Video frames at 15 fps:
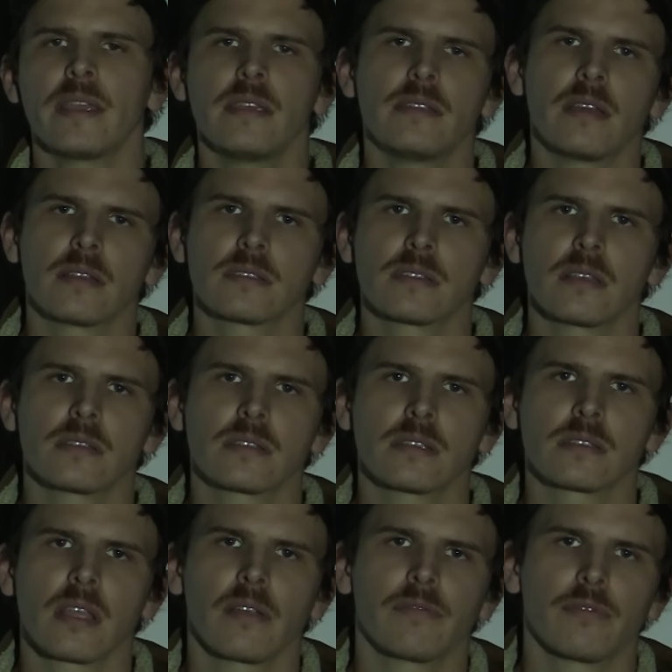he does this
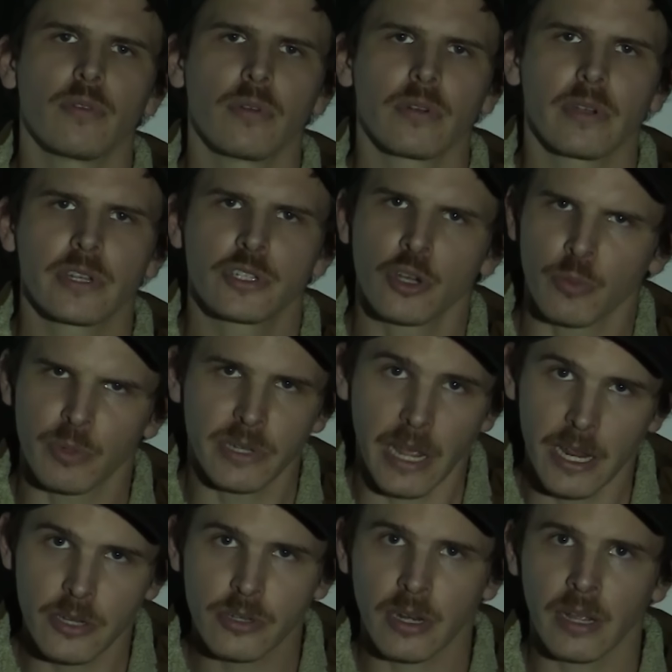is up for
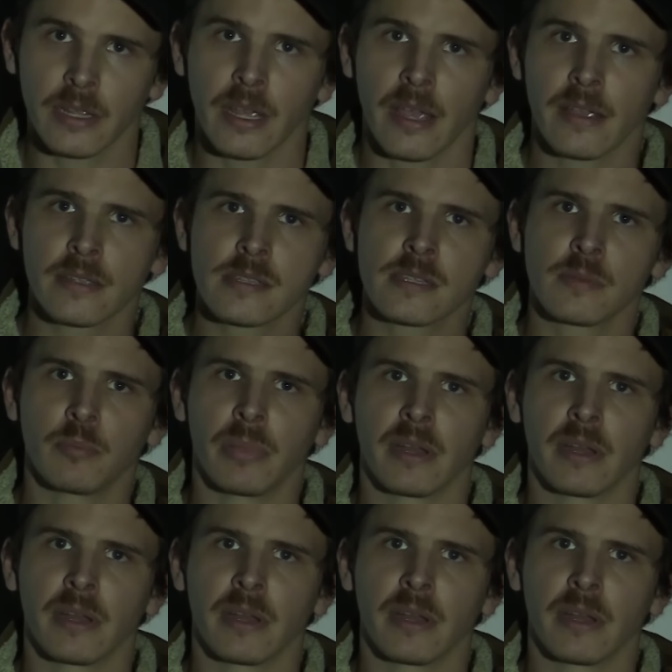interpretation, I guess,